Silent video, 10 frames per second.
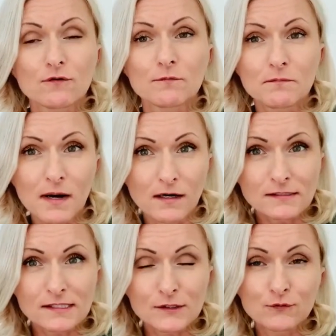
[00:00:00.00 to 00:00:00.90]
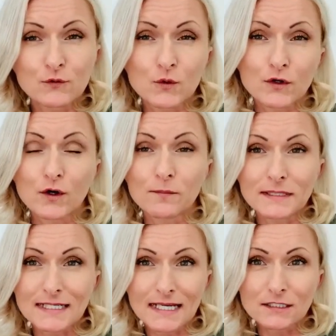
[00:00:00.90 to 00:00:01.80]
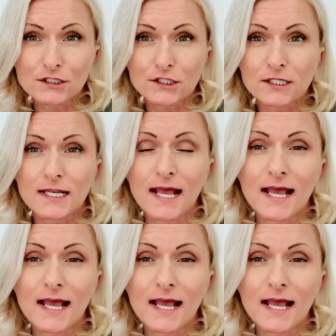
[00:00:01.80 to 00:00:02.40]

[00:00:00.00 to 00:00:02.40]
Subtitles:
must for obligation